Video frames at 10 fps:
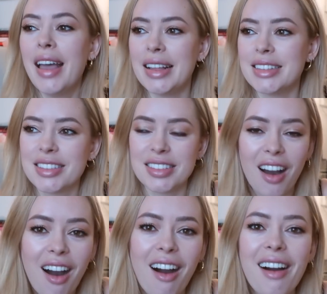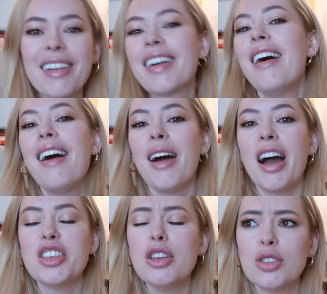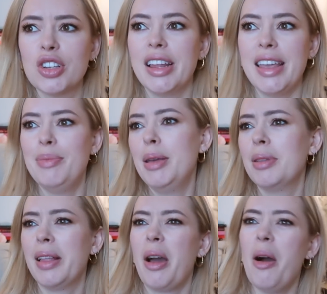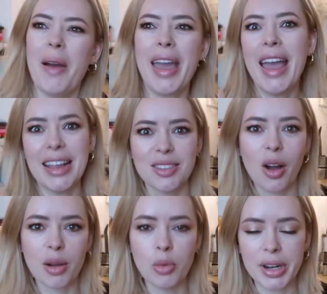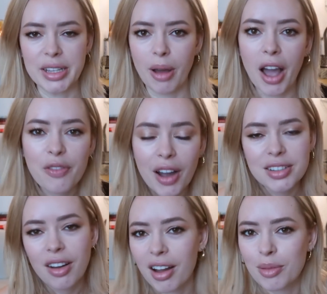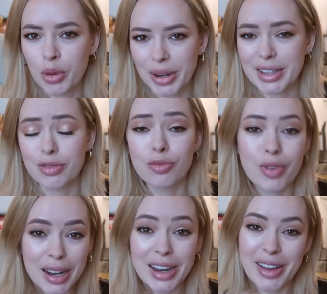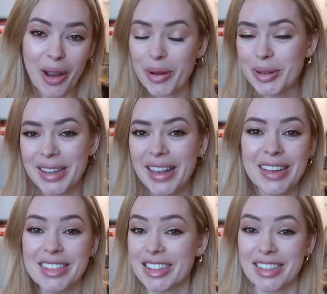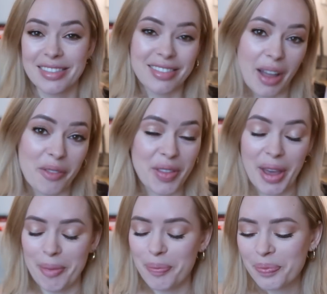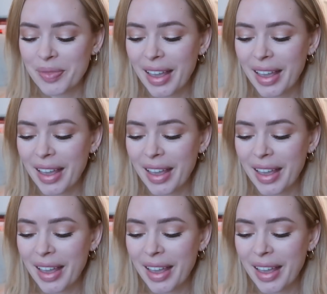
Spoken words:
It's dark, and usually people are like, oh, I hate dark mornings, but I find dark mornings really cozy and just love them.